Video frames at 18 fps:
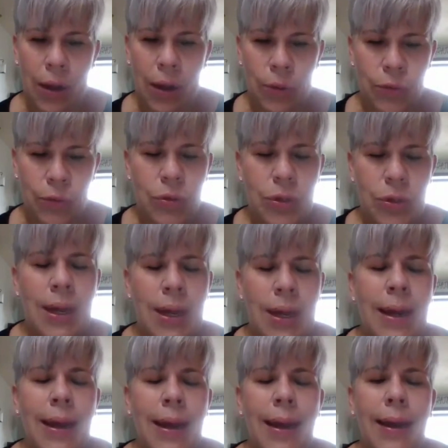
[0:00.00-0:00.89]
else.
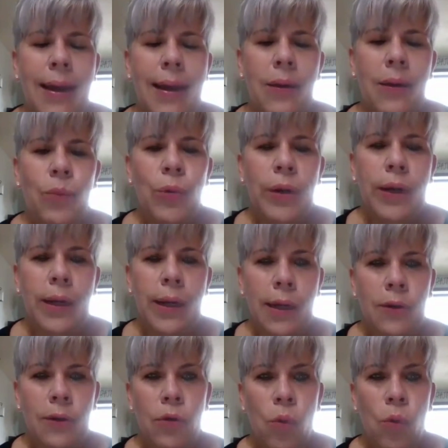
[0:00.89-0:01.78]
And we're
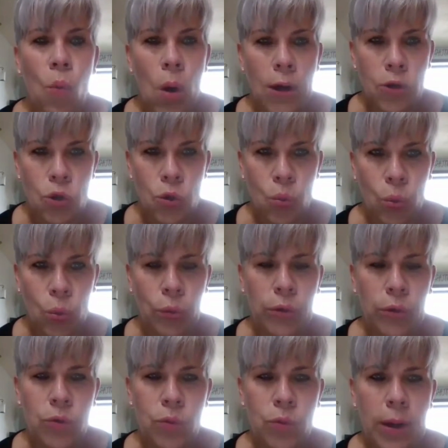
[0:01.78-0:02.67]
getting into the watch
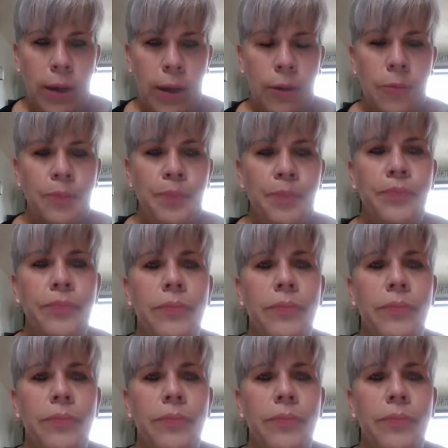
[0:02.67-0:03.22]
world as well.